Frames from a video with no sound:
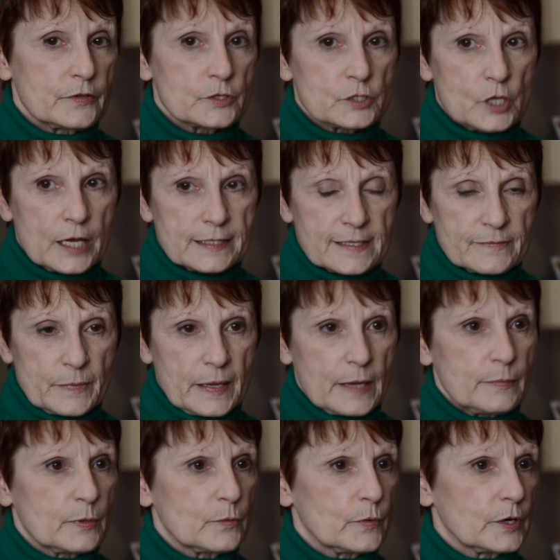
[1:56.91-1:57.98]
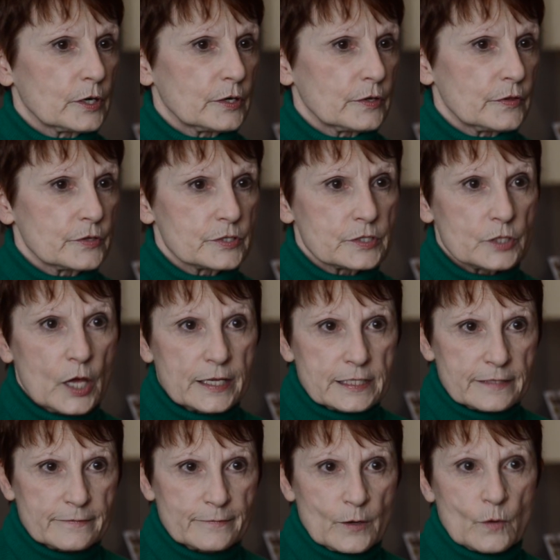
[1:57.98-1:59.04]
there's lots of paperwork, there's
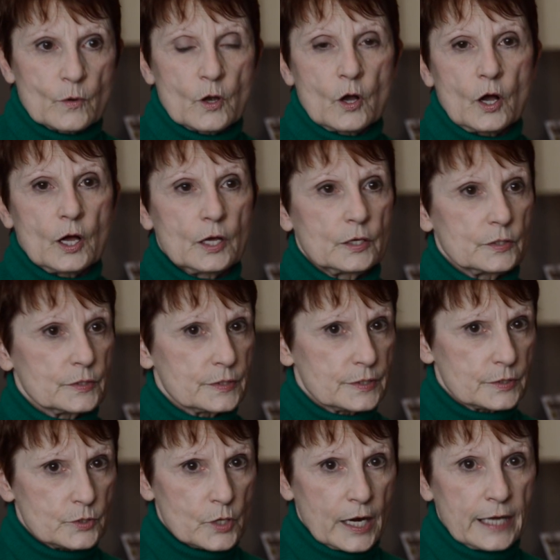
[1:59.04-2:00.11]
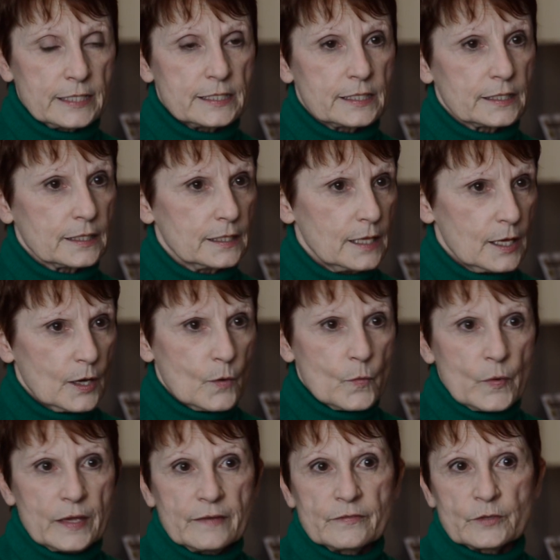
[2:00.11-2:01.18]
lots of phone calls, trying to
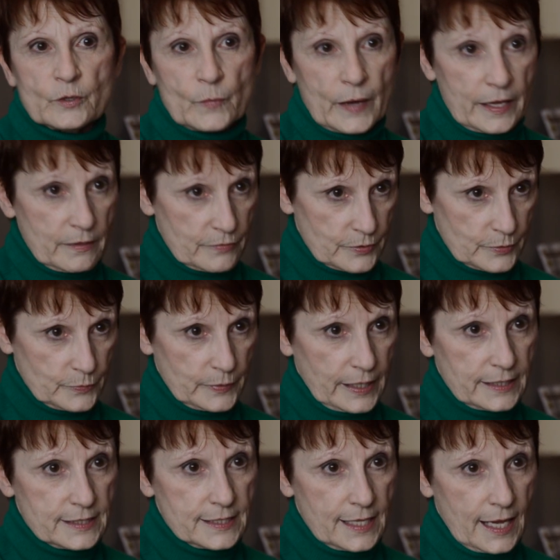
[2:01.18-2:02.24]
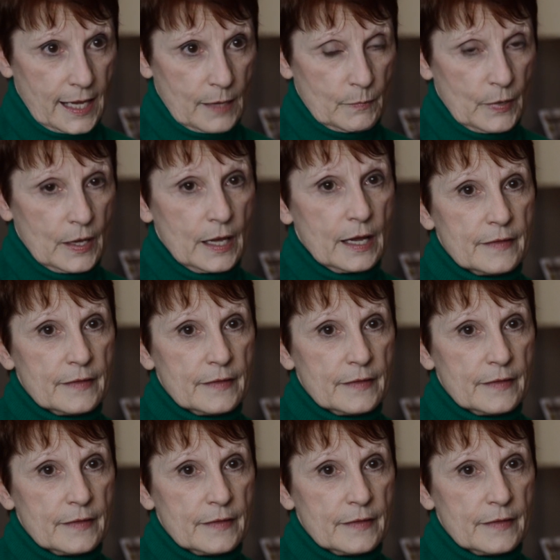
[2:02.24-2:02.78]
weave your way through red tape.